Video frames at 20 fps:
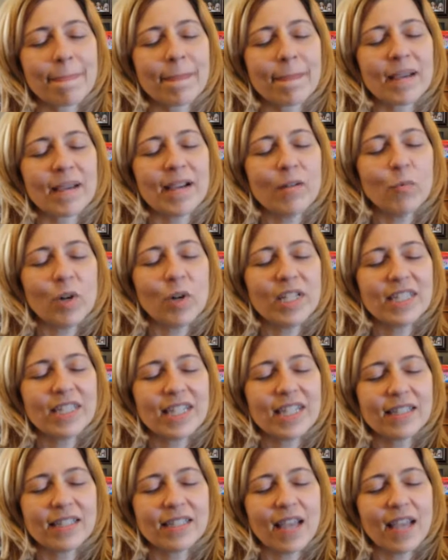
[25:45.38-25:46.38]
And once
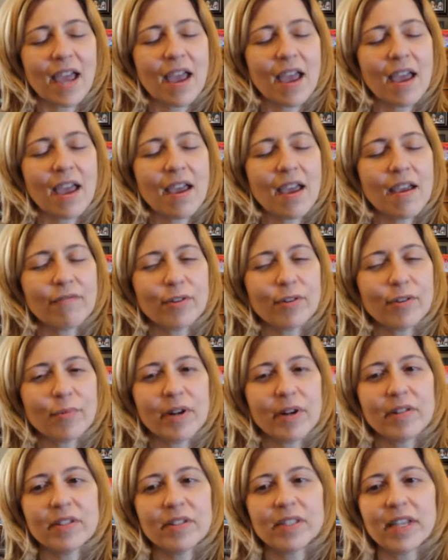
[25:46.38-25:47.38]
that's
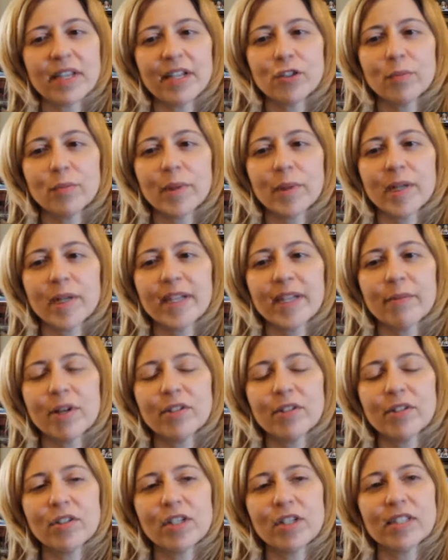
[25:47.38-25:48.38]
everywhere inside your body, I
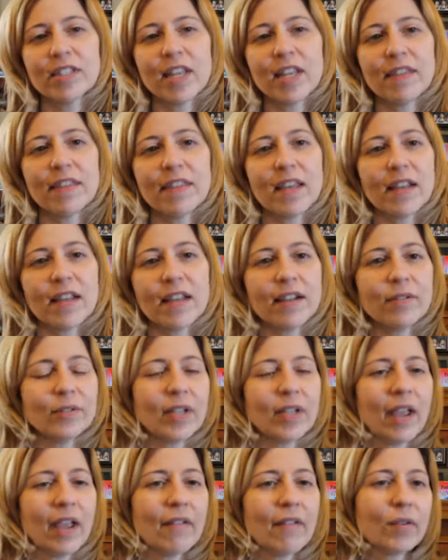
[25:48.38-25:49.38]
want you to send that out
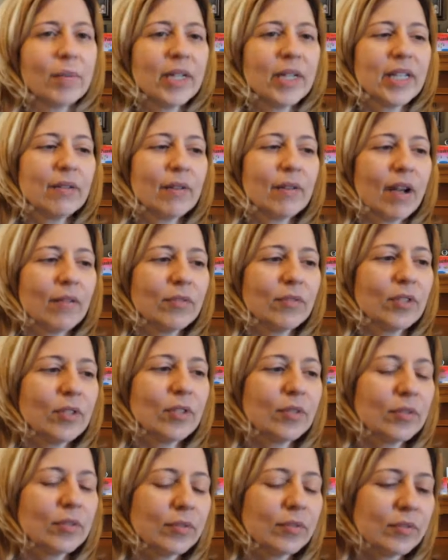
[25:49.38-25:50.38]
to everybody around
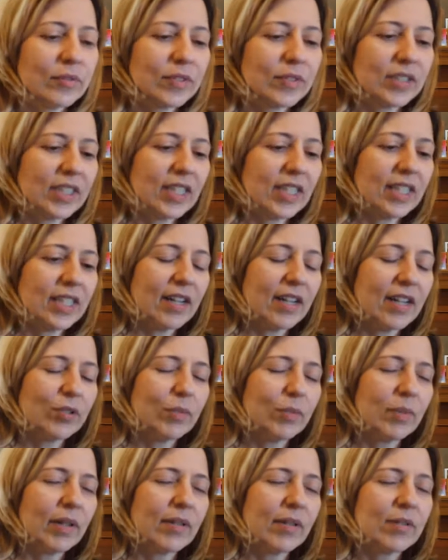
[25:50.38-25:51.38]
you. Send it out
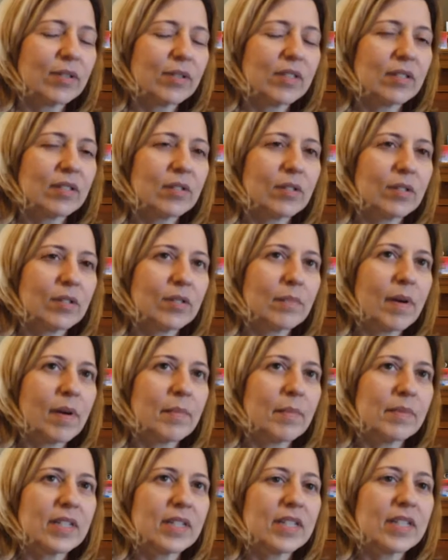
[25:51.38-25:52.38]
to brothers, sisters,
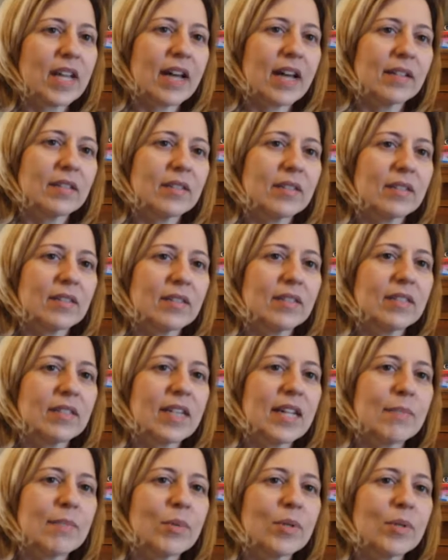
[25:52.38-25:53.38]
moms and dads,
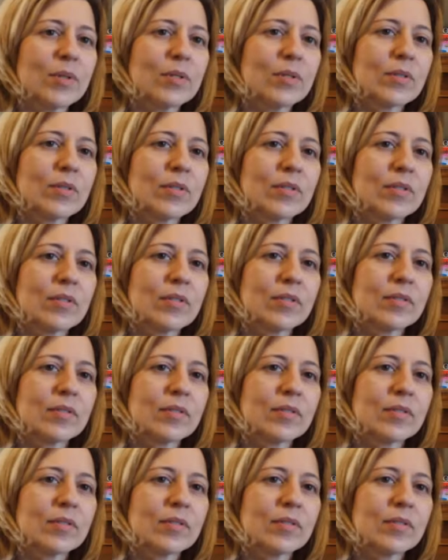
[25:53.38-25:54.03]
neighbors,